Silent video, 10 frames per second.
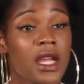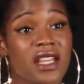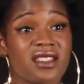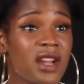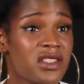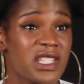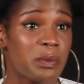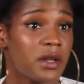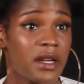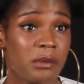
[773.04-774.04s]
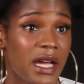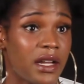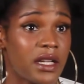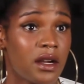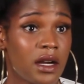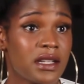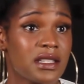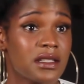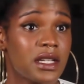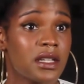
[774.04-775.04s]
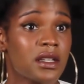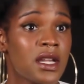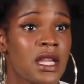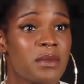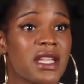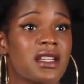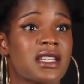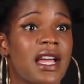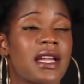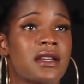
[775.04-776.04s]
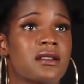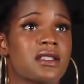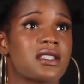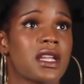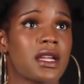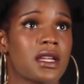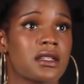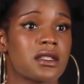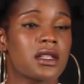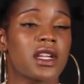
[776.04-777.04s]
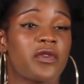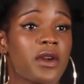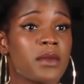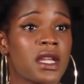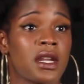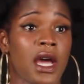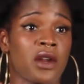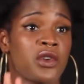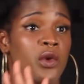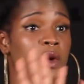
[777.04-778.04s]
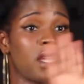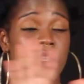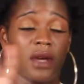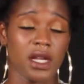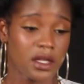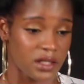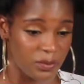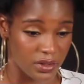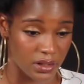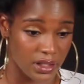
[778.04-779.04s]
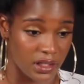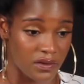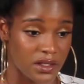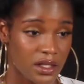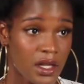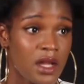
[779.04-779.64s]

And so I just pray about it, honestly, because I understand, like for me, and I don't know what anybody else believes,